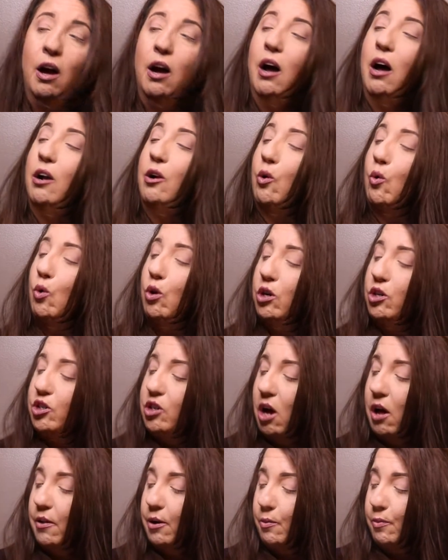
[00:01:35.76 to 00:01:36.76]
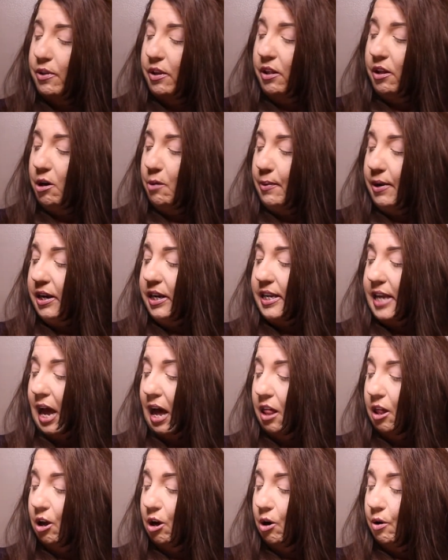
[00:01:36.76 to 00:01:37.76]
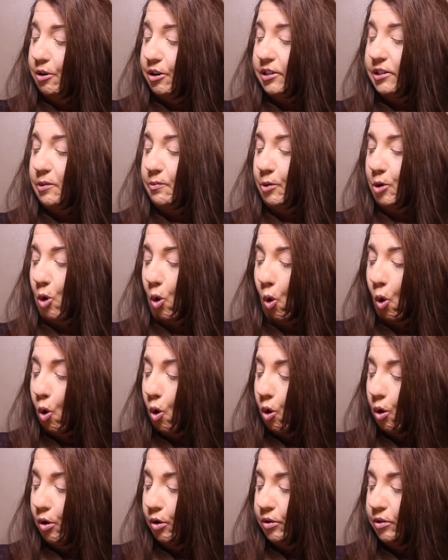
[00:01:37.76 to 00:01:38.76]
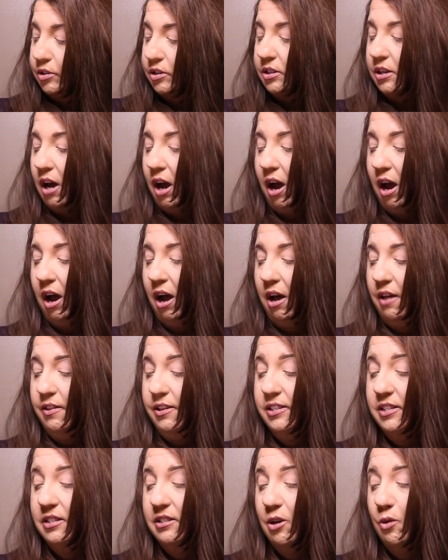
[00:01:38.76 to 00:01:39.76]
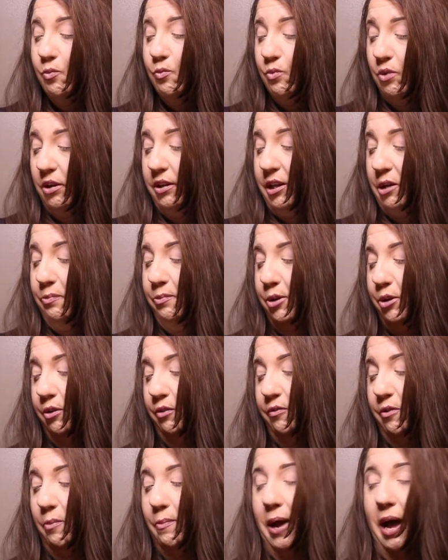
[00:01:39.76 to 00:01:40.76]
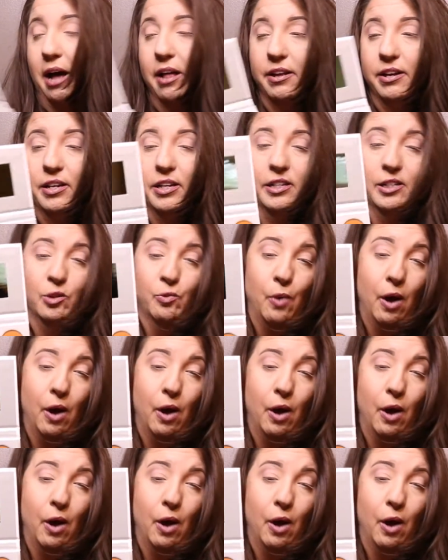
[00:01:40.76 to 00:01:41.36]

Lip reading: an orange color with a little bit of yellow. There's some golds. This is a really beautiful palette as